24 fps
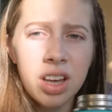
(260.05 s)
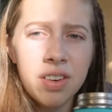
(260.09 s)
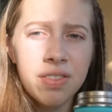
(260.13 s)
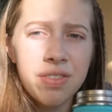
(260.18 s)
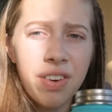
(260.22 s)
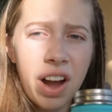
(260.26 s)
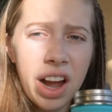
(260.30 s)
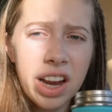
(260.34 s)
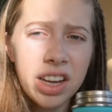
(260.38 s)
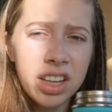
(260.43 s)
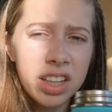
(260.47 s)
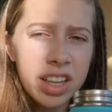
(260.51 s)

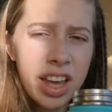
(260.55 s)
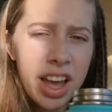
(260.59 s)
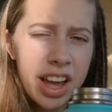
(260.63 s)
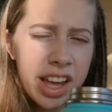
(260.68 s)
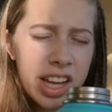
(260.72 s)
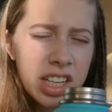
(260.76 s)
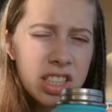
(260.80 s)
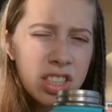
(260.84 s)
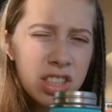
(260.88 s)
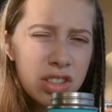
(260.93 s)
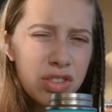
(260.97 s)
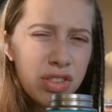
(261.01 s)
finally I
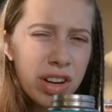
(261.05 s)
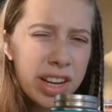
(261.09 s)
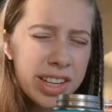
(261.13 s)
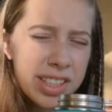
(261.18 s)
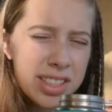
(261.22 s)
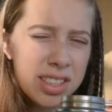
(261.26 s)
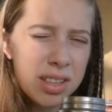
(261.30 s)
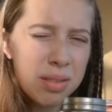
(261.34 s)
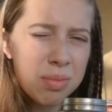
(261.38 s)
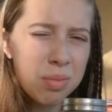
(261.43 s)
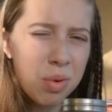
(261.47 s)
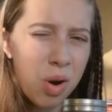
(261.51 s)
get to drink
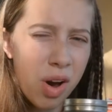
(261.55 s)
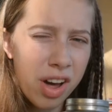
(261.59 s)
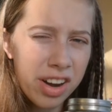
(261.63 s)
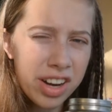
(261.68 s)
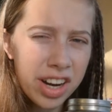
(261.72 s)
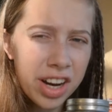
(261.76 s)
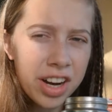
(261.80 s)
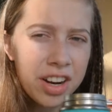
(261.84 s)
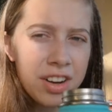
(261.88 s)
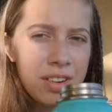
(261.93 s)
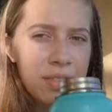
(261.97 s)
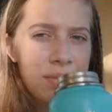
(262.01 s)
some
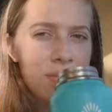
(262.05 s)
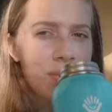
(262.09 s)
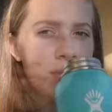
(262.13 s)
water.